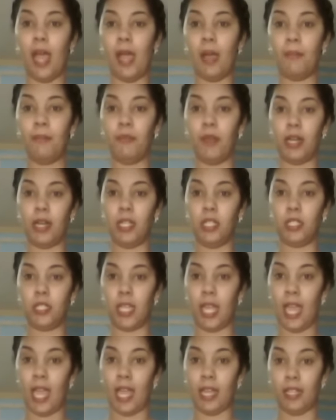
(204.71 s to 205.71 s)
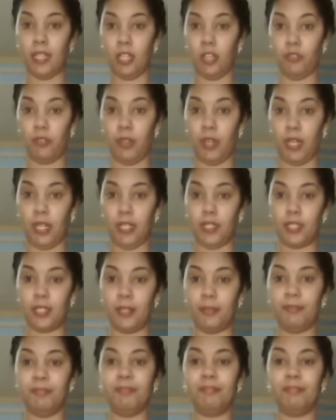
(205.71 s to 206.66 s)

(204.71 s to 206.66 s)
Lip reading: I'm ready to add the ingredients.